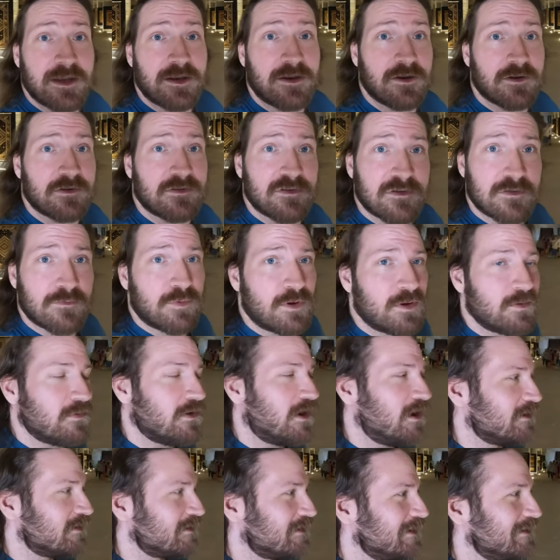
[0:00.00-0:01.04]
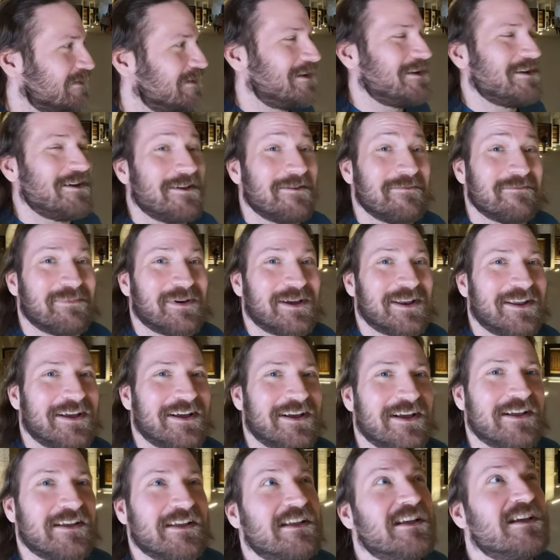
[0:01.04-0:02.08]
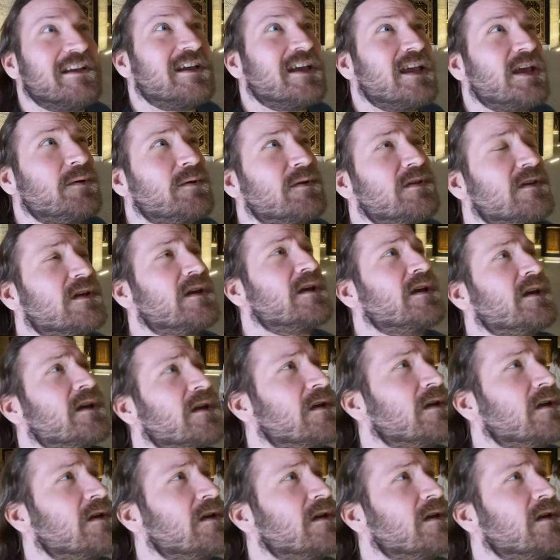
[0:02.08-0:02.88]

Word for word: in here since we walked in. But uh, he was uh,